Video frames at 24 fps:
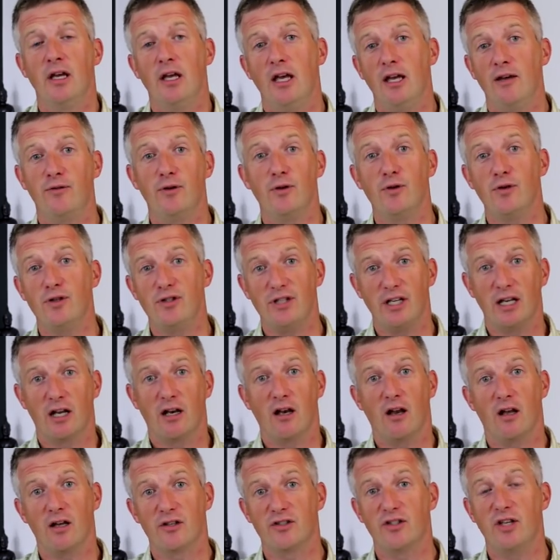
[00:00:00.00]
If you're using
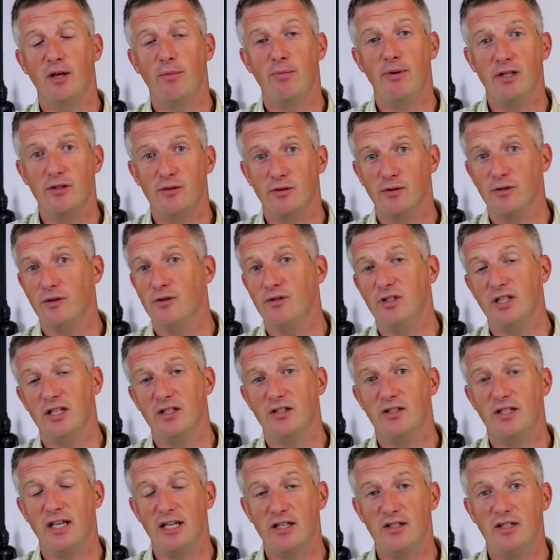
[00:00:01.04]
class tippet, you're using
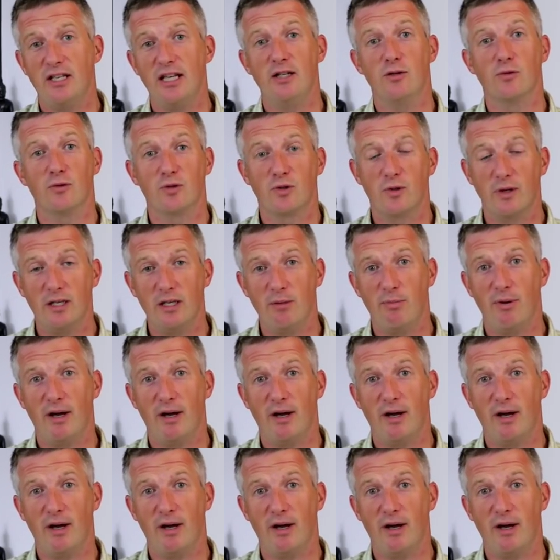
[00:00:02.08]
16 or 20